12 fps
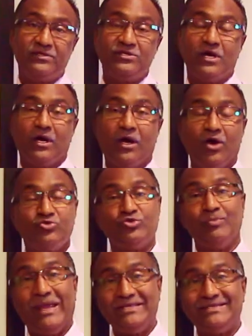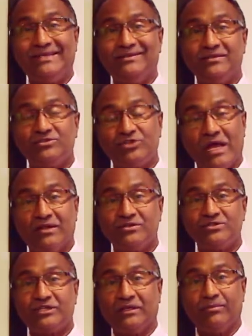and how to maintain their
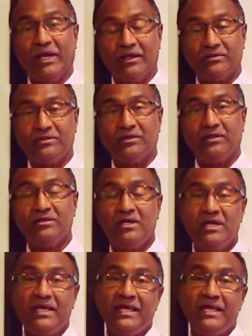status in America,